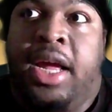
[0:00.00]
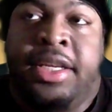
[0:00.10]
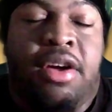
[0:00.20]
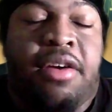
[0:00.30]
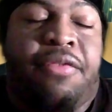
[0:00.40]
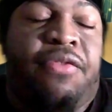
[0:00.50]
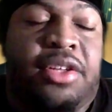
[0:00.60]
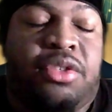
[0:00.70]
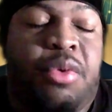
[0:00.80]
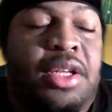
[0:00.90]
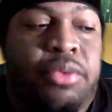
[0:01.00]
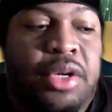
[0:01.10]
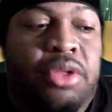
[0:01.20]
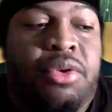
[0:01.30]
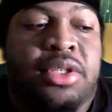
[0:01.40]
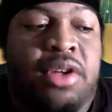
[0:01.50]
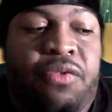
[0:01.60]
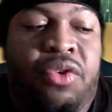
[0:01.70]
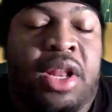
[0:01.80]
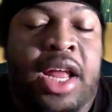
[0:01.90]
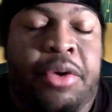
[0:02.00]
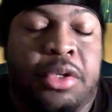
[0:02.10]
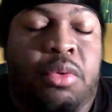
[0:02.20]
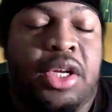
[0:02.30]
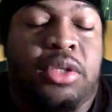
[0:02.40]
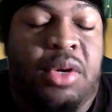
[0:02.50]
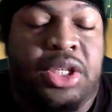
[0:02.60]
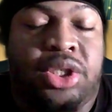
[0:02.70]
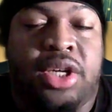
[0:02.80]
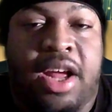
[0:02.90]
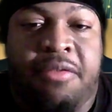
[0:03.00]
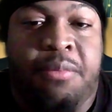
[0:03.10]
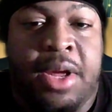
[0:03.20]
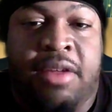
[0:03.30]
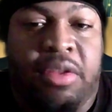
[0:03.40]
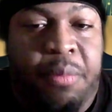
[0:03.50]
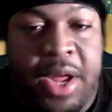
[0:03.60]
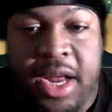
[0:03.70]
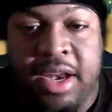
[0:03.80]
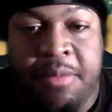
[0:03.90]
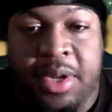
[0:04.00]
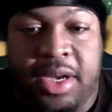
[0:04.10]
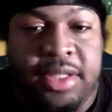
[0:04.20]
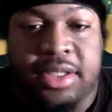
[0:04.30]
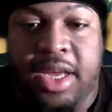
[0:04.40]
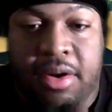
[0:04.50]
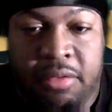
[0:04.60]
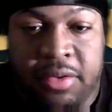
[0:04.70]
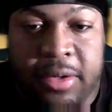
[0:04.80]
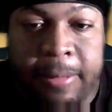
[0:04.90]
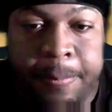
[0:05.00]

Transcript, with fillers: It's going to 2023 is going to feel like what 2020 should have been if the pandemic didn't take over.